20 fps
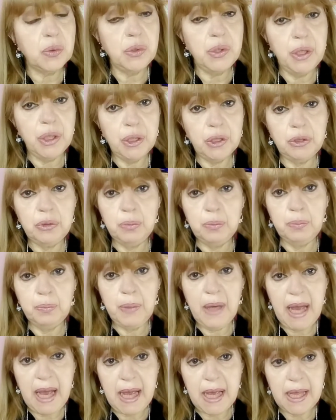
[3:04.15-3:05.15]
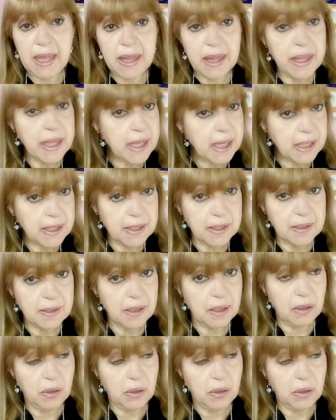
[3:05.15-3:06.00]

could not buy this,